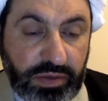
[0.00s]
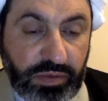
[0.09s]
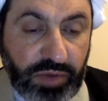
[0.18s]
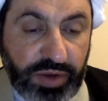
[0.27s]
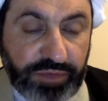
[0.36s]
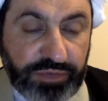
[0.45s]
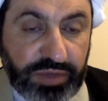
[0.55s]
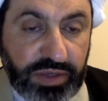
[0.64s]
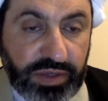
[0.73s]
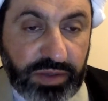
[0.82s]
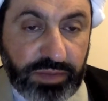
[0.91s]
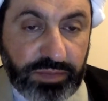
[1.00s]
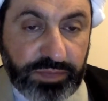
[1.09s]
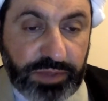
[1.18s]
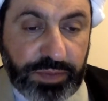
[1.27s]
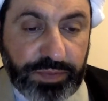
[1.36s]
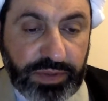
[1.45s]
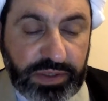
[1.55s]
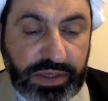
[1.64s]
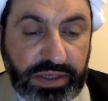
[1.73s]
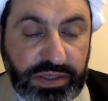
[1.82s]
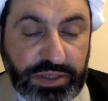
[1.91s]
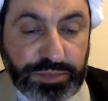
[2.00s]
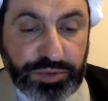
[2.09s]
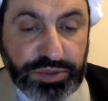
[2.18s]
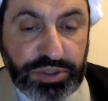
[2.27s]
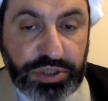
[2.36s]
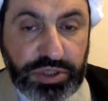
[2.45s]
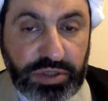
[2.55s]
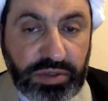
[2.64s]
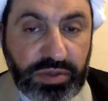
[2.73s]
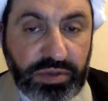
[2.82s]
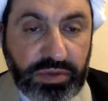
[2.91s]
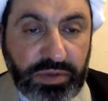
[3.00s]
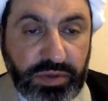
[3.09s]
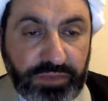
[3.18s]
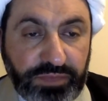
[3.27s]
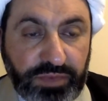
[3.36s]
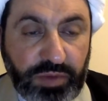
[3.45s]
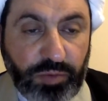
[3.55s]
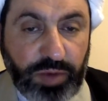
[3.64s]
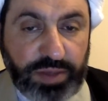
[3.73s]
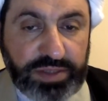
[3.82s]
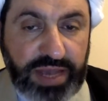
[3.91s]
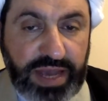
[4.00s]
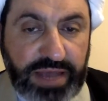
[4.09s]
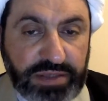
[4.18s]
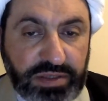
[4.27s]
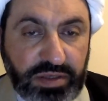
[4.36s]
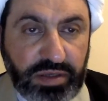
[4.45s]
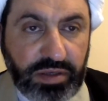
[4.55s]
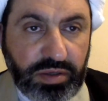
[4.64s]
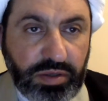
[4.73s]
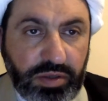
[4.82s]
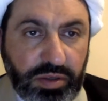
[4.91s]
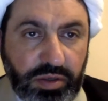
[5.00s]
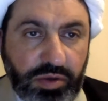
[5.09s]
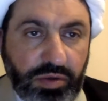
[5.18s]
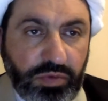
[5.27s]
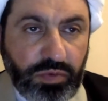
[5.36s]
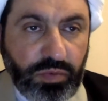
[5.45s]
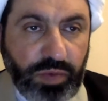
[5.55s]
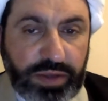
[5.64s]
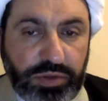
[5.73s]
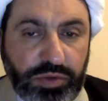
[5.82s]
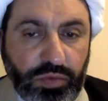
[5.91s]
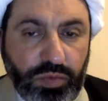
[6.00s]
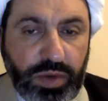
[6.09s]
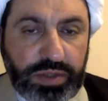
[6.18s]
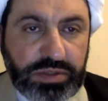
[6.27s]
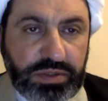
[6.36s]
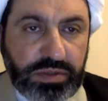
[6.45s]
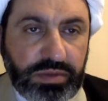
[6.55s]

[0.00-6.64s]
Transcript: One of the people in this position was asked, what do you want?